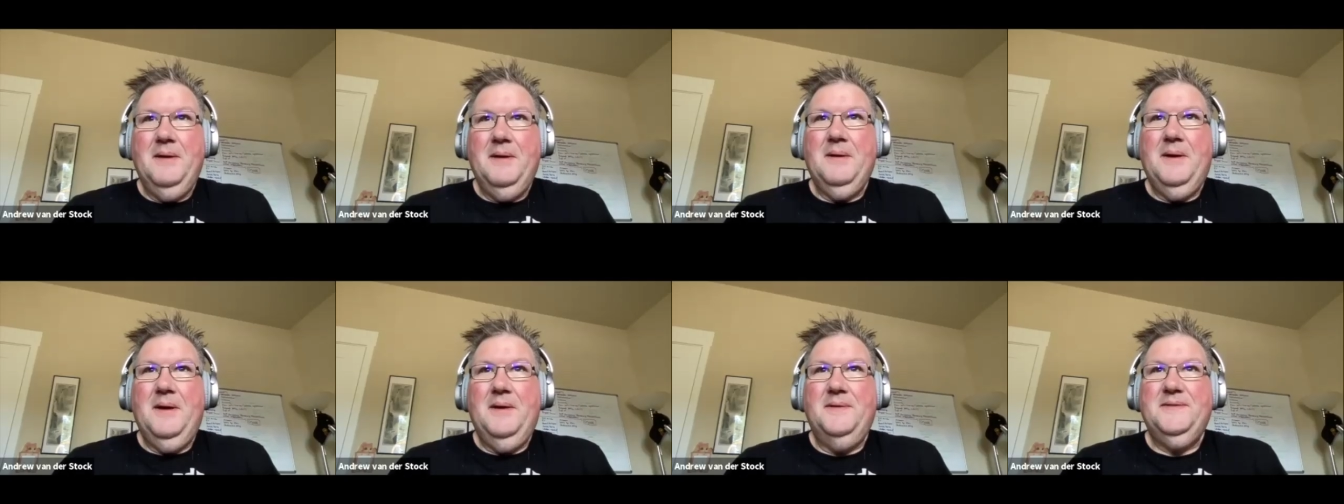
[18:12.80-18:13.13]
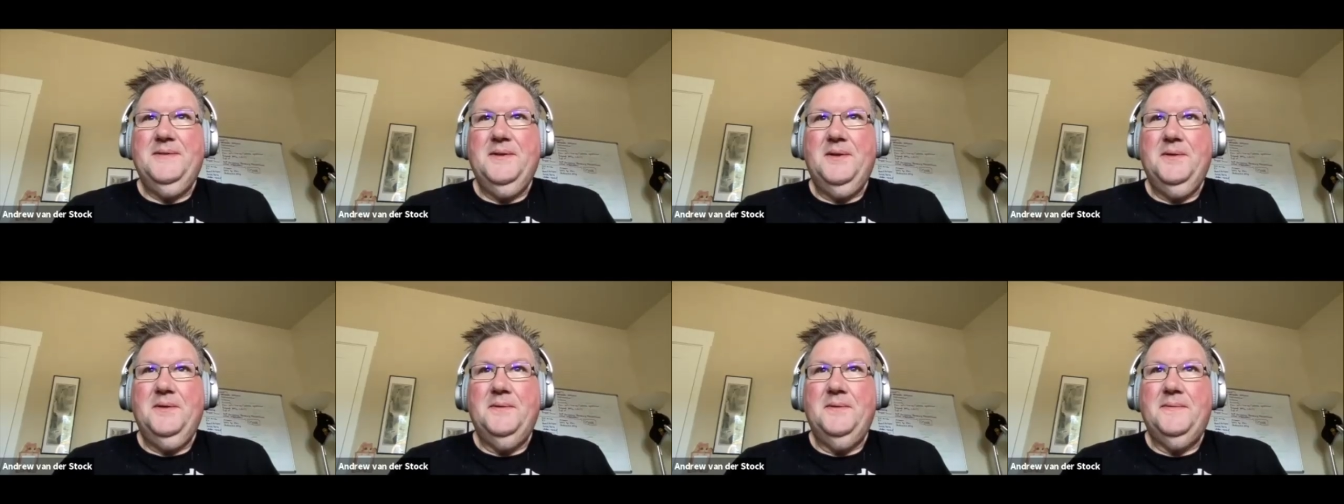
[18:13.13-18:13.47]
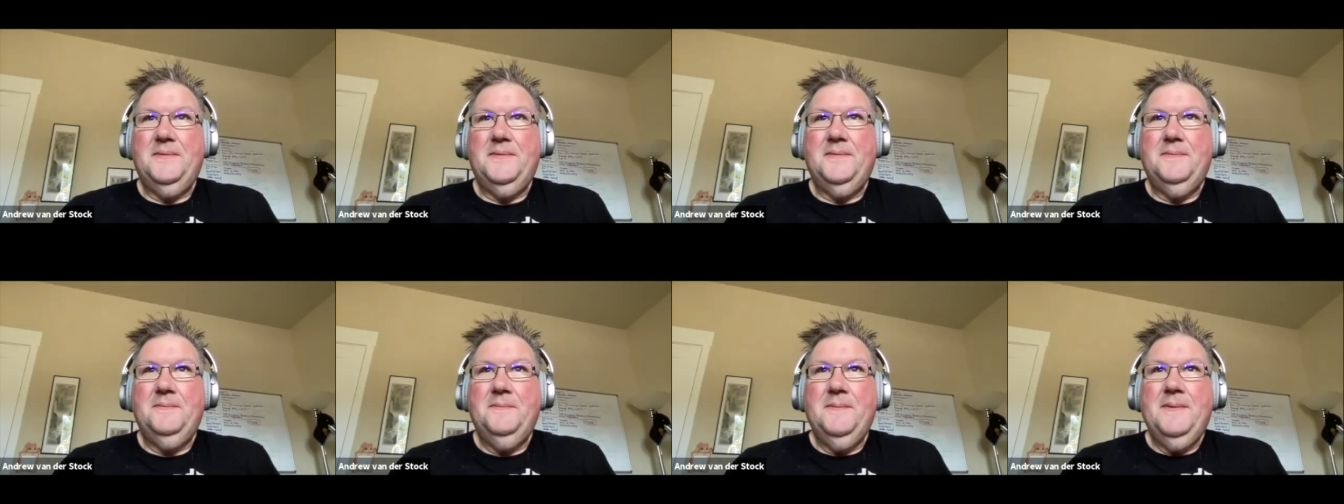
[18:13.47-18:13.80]
I sort
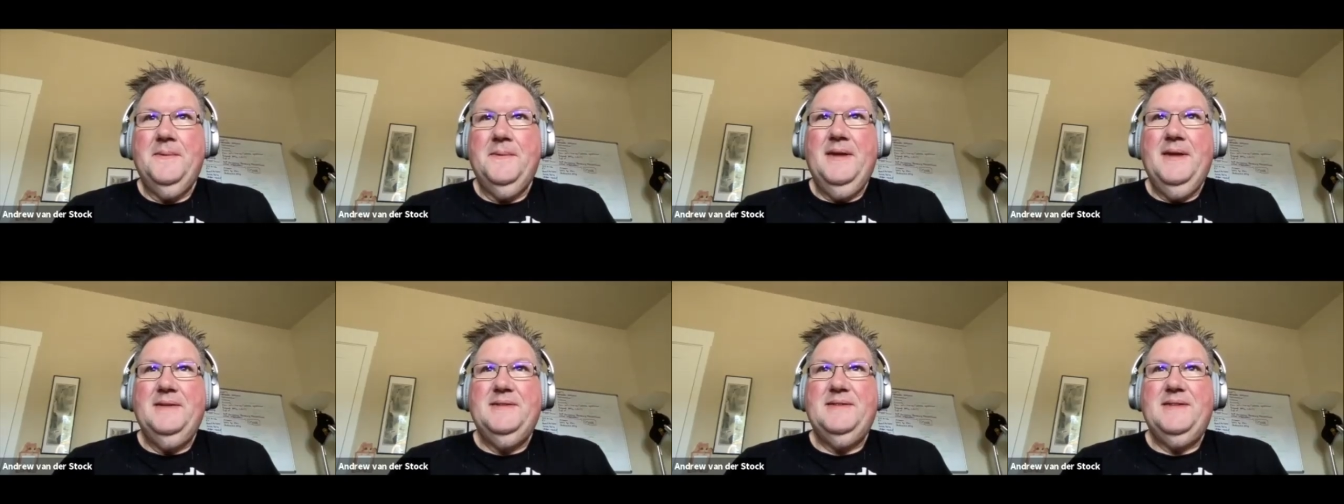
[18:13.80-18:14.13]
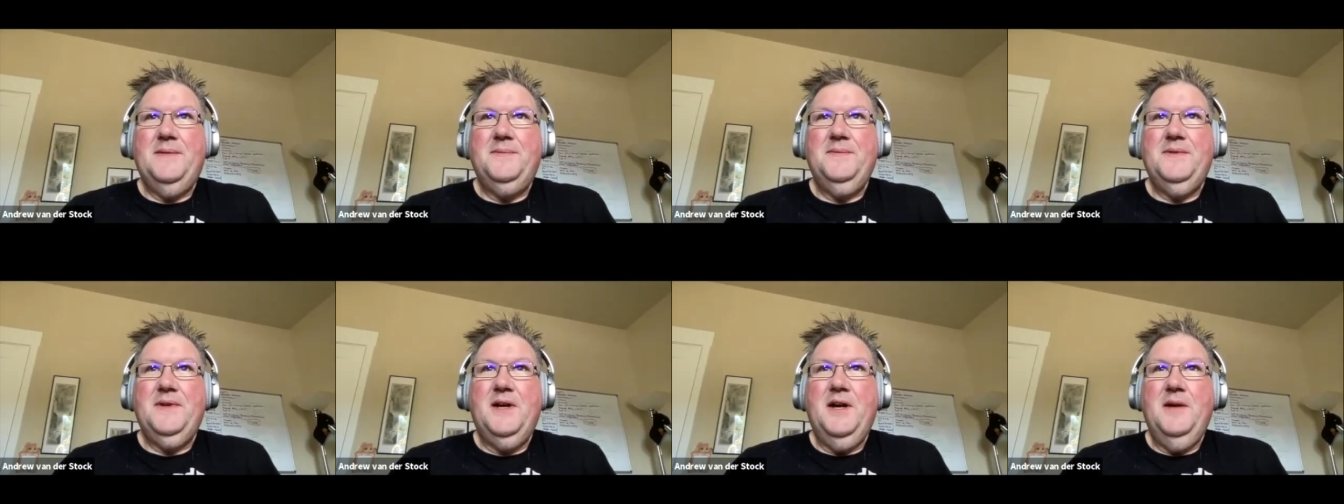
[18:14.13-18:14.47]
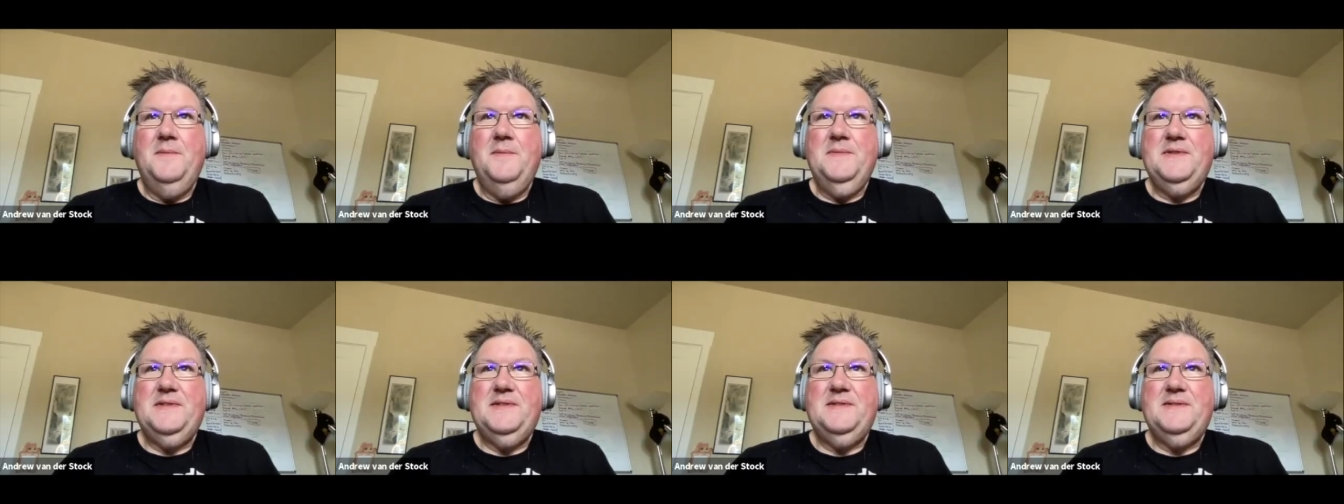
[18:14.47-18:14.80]
of
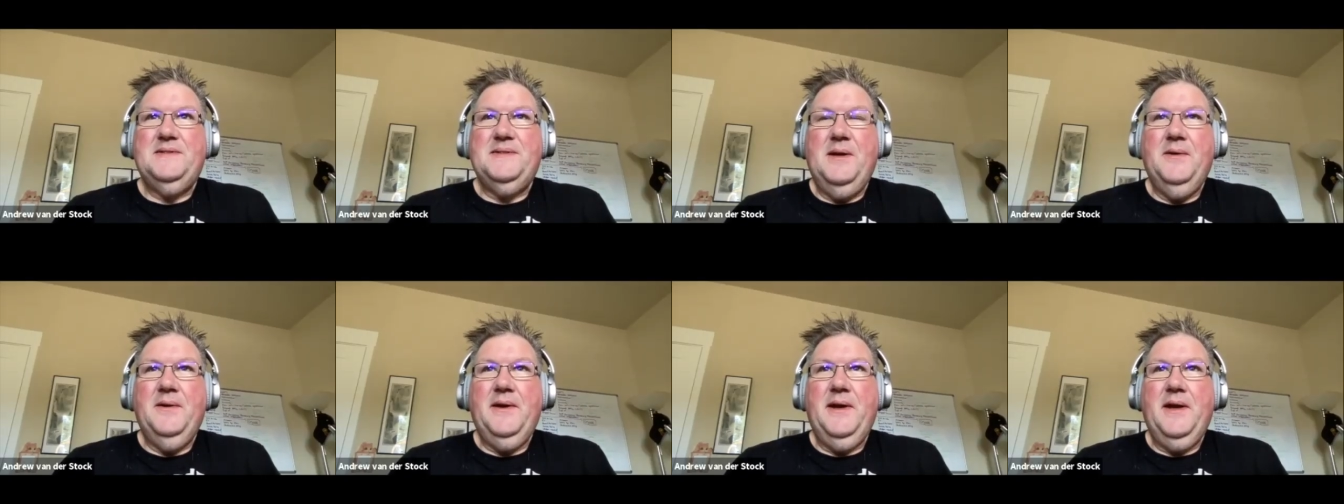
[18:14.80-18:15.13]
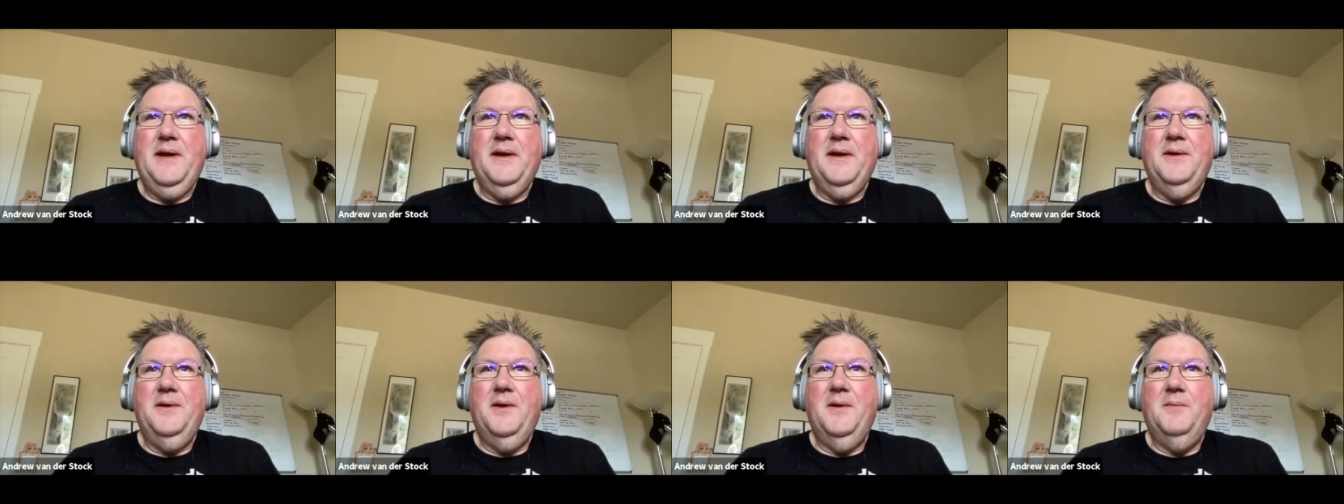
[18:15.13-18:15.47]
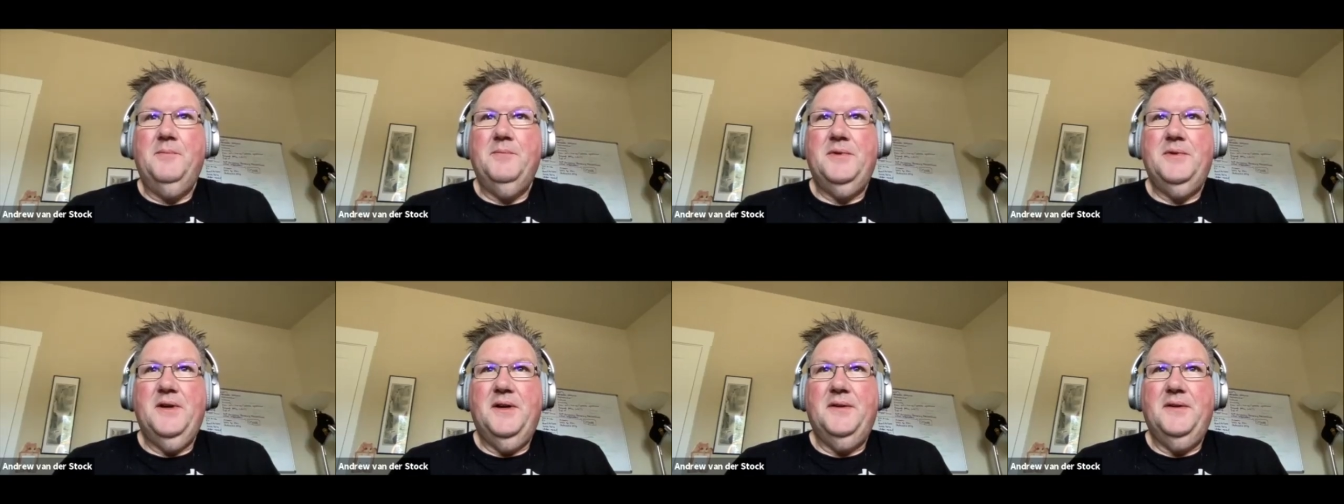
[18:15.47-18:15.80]
sometimes steering a
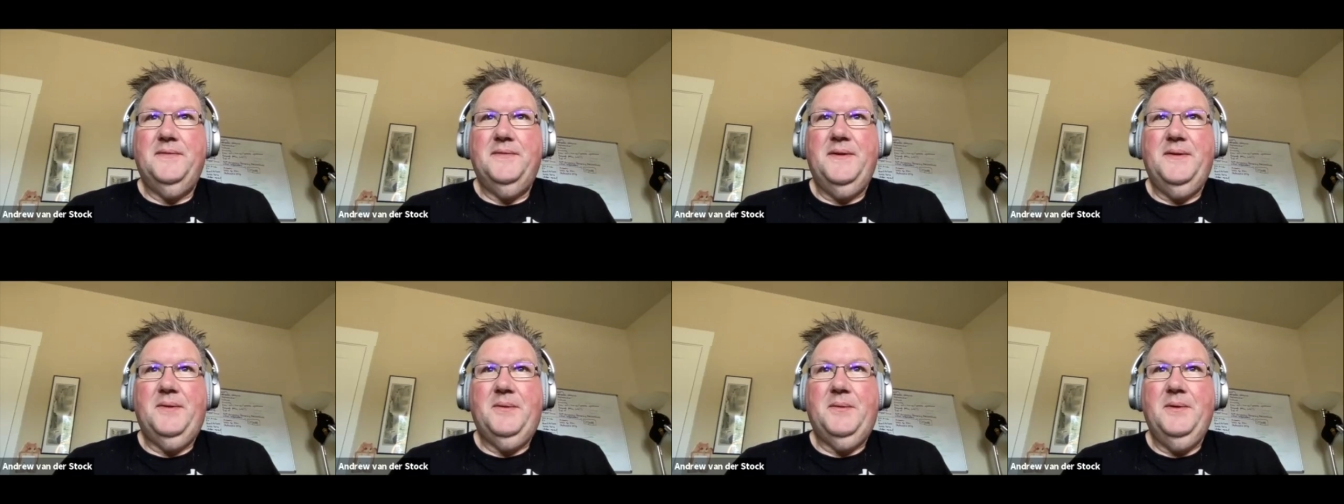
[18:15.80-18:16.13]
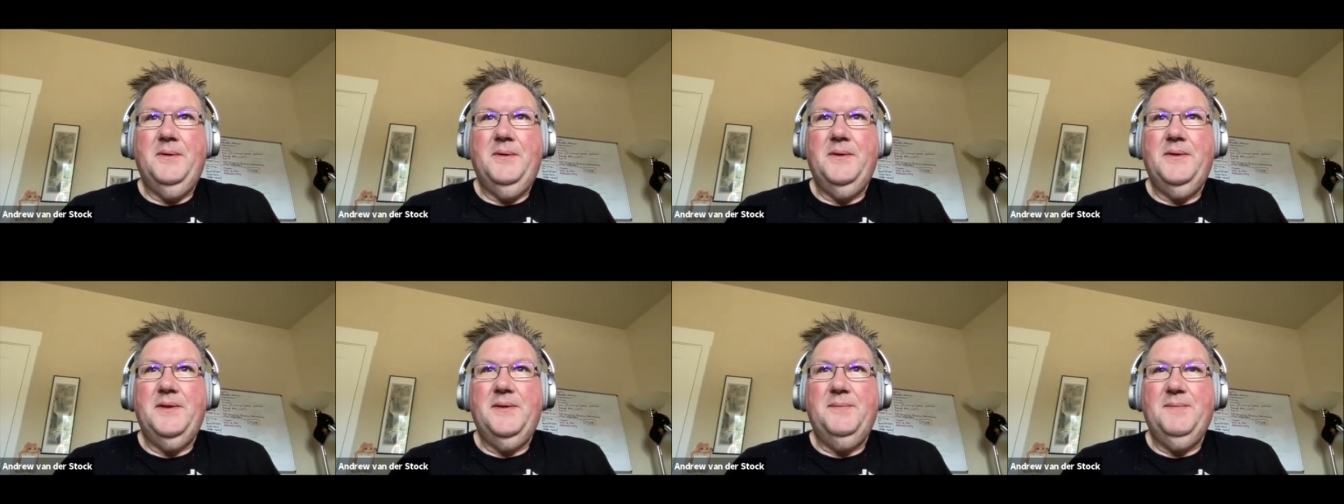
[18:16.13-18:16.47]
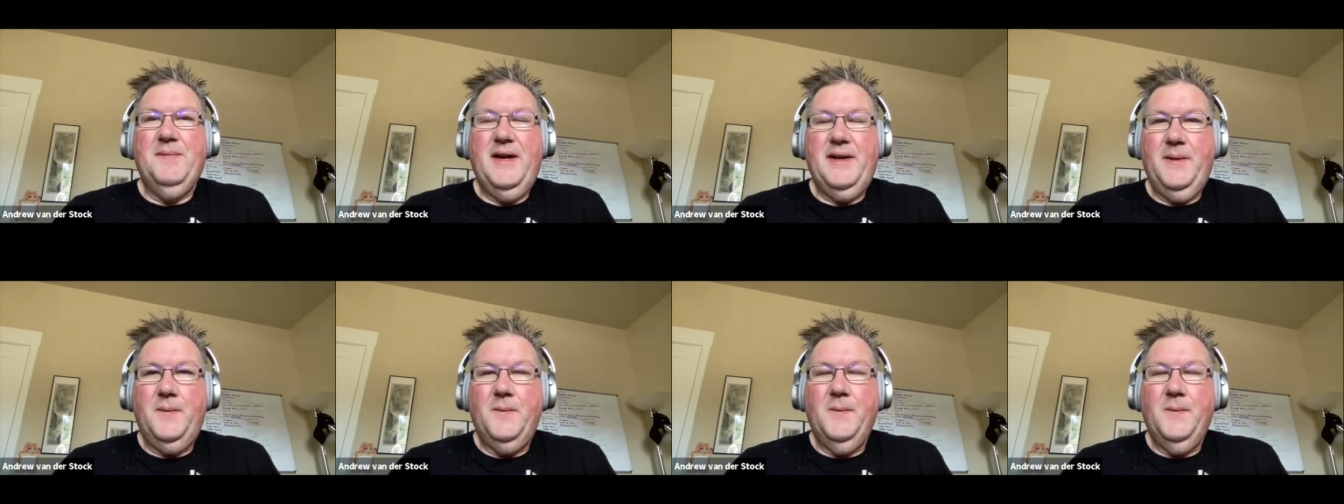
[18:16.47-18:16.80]
nonprofit through the
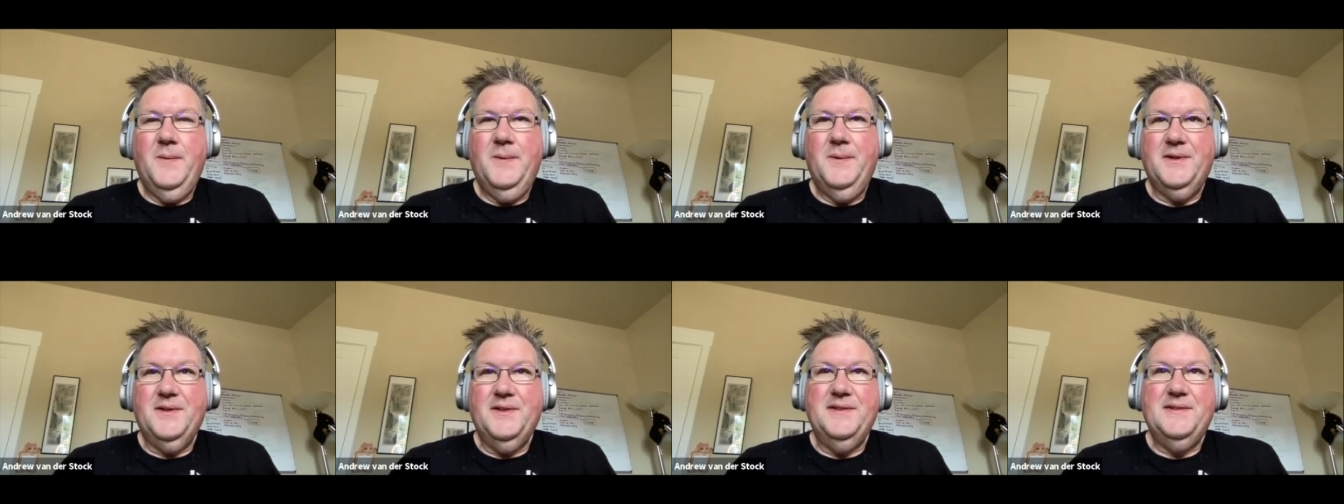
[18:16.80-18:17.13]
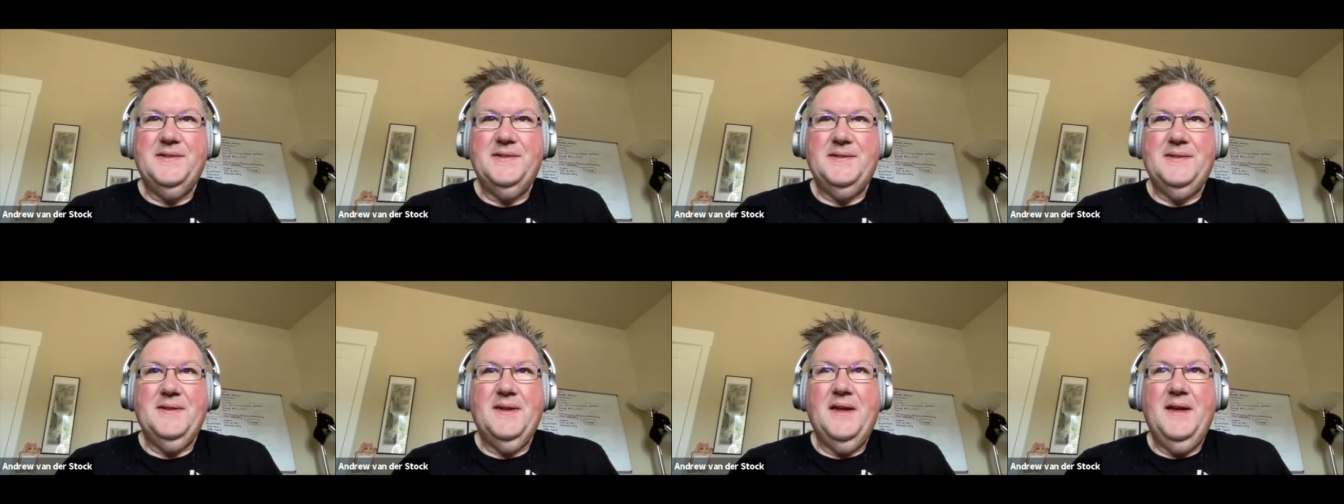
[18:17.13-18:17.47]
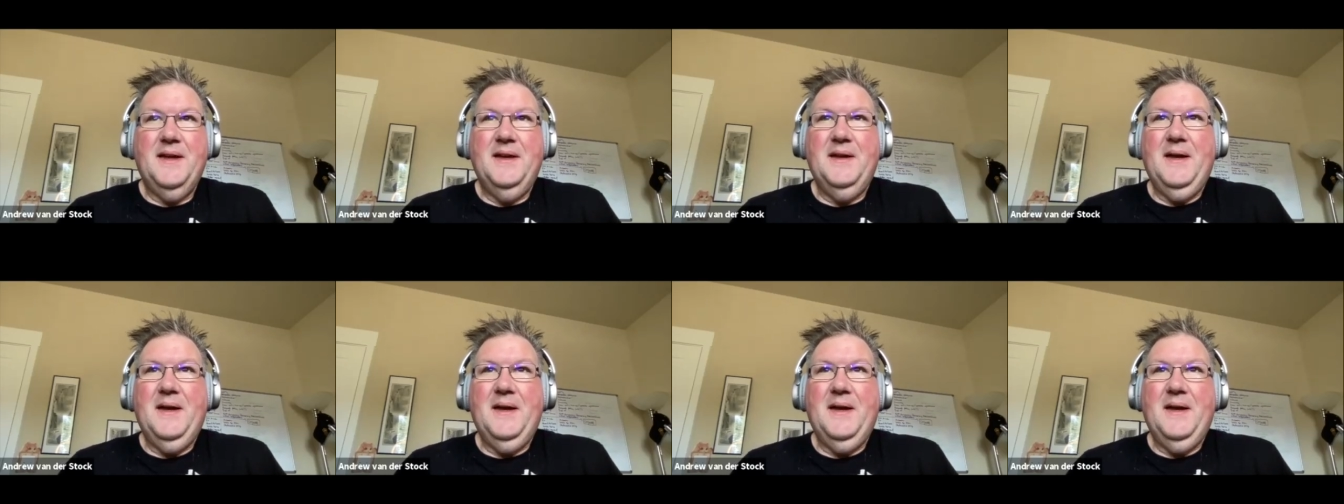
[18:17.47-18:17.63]
muddy waters